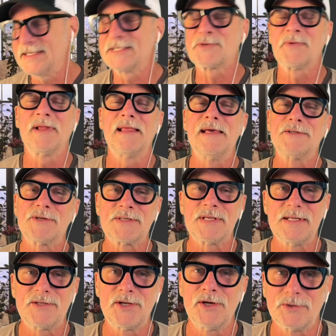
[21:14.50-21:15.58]
really interesting
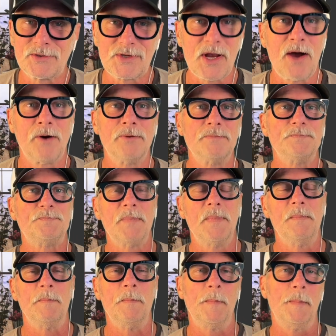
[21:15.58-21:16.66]
too. So
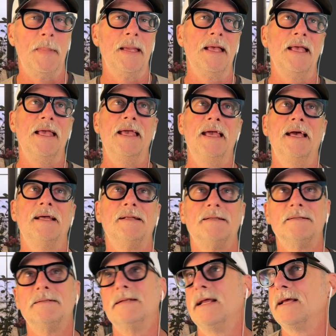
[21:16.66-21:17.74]

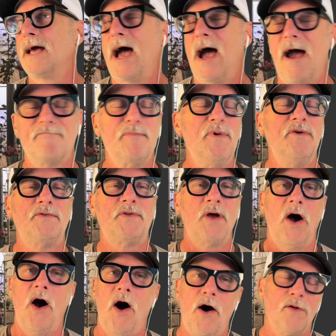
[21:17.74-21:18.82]
I've moved
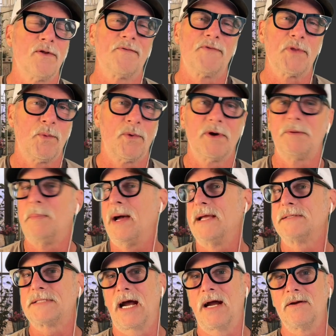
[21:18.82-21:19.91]
all over the world my
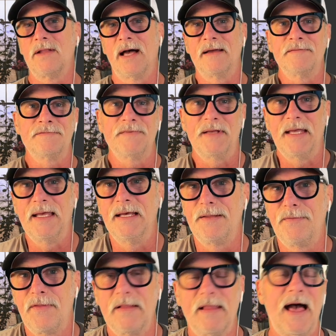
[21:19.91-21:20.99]
entire life.
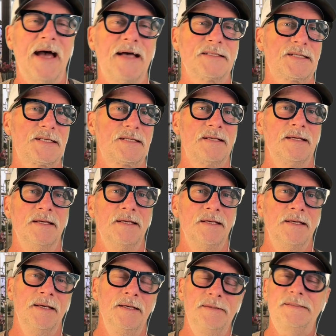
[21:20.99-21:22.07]
In the last
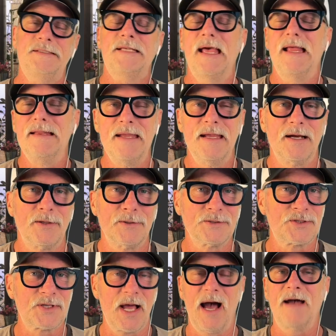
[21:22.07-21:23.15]
10
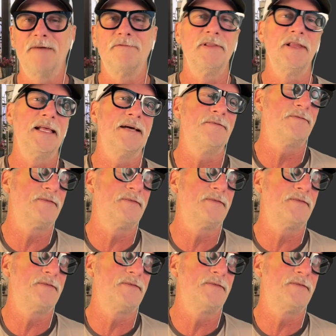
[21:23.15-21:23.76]
years, I've lived